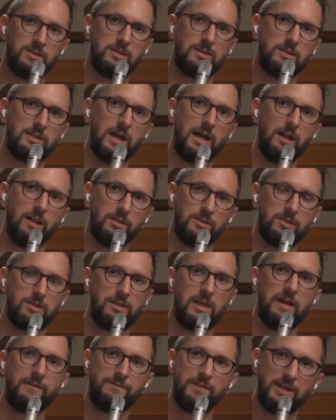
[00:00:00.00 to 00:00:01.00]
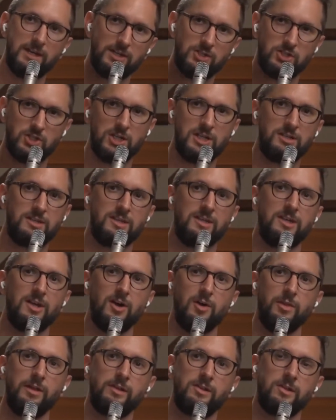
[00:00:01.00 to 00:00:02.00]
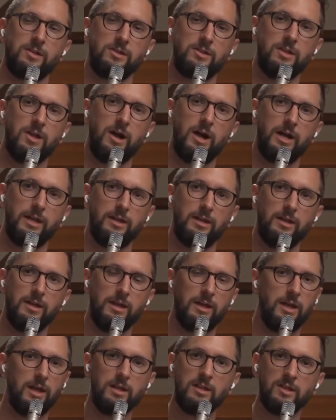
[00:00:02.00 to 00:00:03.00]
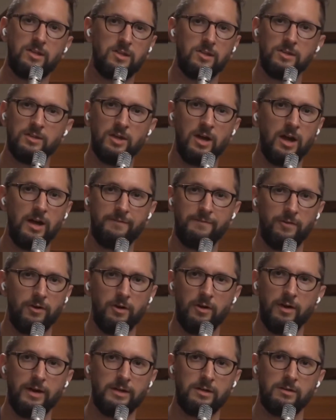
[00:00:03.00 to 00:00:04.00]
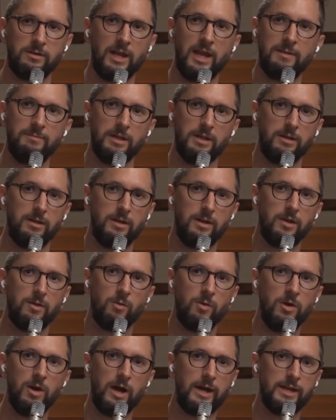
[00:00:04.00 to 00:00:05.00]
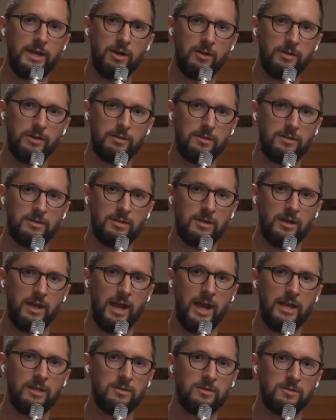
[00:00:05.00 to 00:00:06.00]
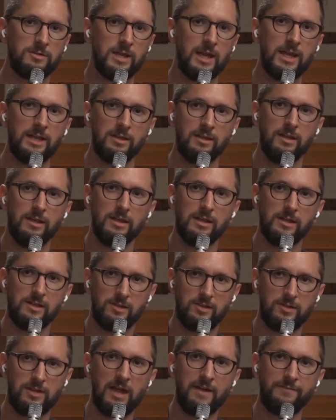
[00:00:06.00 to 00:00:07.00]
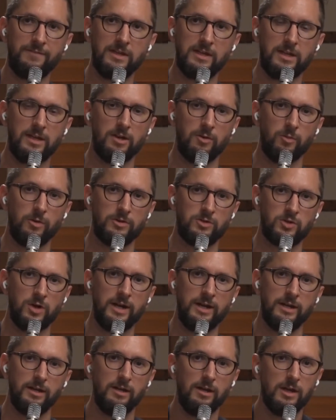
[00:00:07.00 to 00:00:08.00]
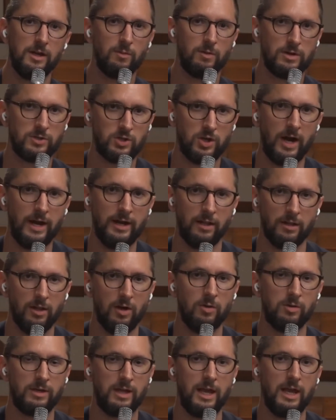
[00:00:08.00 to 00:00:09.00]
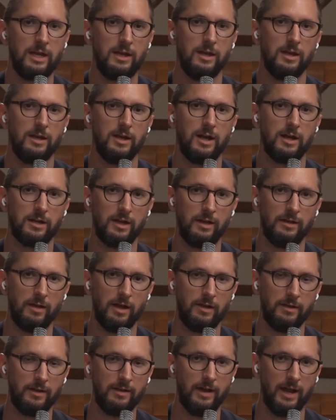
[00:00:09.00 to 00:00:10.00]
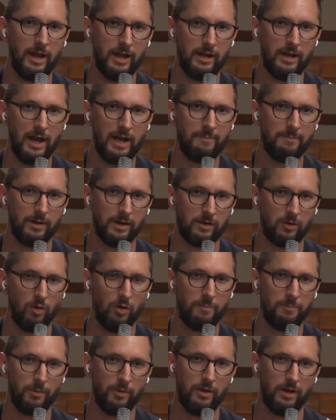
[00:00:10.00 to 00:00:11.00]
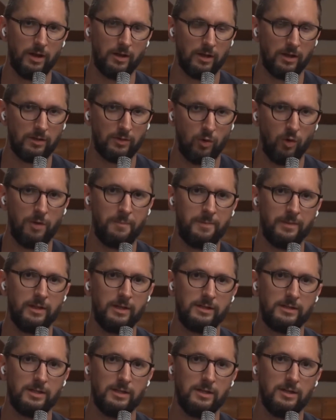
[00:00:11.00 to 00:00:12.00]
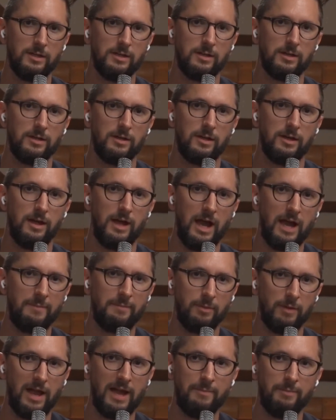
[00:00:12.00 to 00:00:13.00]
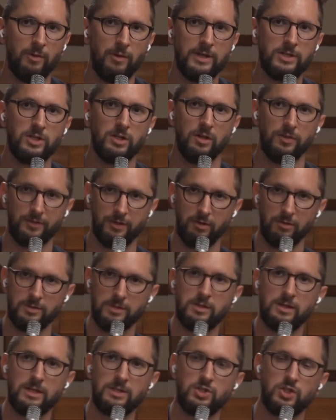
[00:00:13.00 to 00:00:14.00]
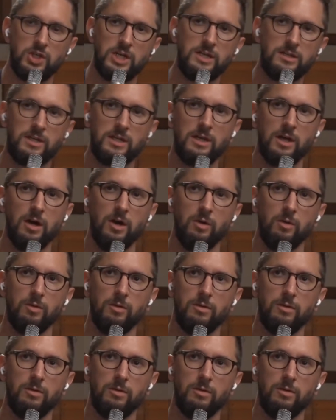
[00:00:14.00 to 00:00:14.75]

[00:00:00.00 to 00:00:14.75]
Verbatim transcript: tell Steffi to G T O. This is not. This is not for her entertainment. We're not here to, to entertain Steffi here. We're trying to we're trying to locate a a, an, an ab, a, corpor, a, a corpulent ab, aboriginal. So you could G T O.